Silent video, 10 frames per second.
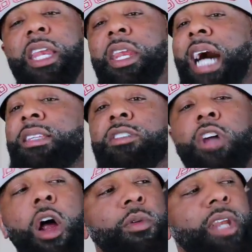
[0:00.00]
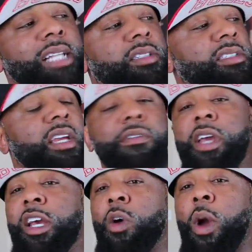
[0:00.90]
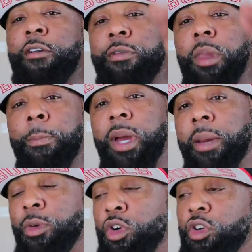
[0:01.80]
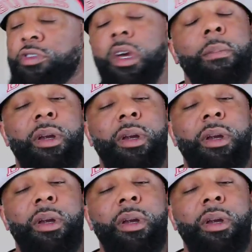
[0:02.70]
not to deviate away from the big moves.